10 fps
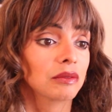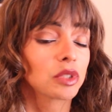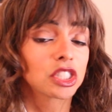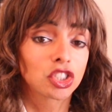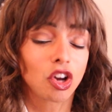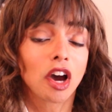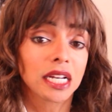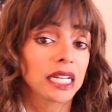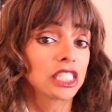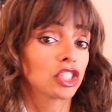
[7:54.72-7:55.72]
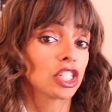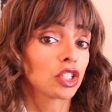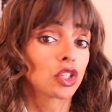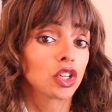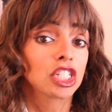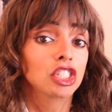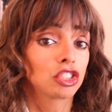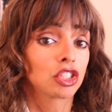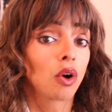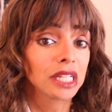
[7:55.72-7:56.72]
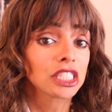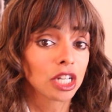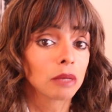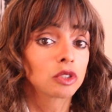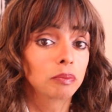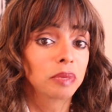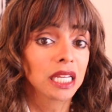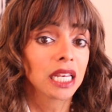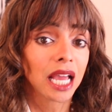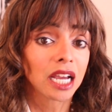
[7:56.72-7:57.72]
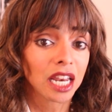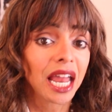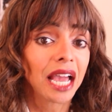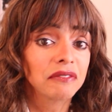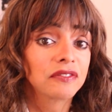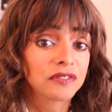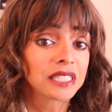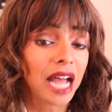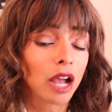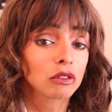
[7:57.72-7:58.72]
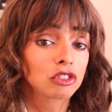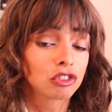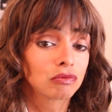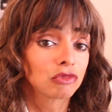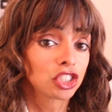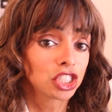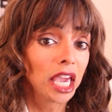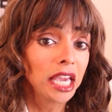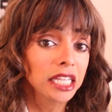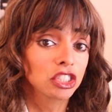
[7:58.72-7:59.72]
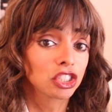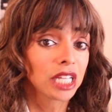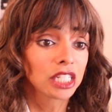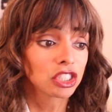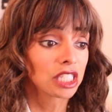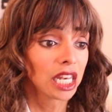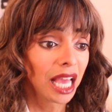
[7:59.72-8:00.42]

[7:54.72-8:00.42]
what started as just a cooking show ended up to be like a lifestyle change. Not just